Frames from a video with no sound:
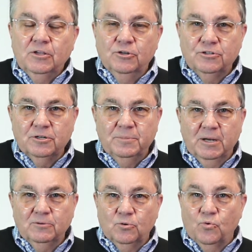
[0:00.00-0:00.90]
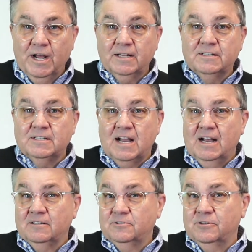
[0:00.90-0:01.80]
You should be able to
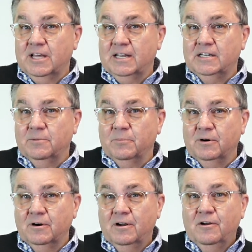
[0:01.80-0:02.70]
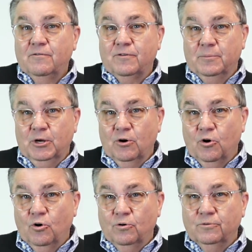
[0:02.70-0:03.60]
reconcile to that number from
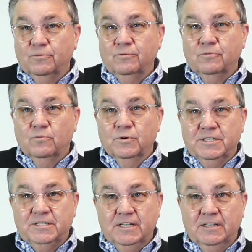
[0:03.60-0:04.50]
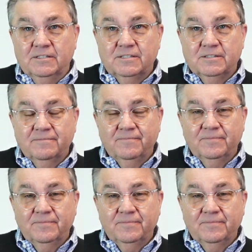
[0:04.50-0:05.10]
your own receipts.